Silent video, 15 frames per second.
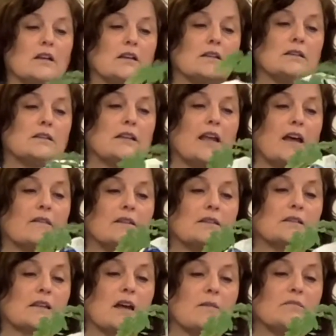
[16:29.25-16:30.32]
See how
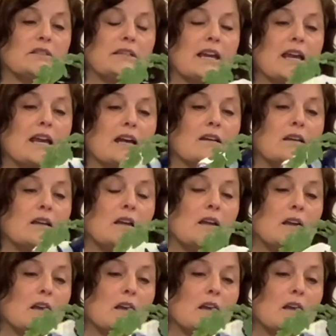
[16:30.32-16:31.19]
this comes down?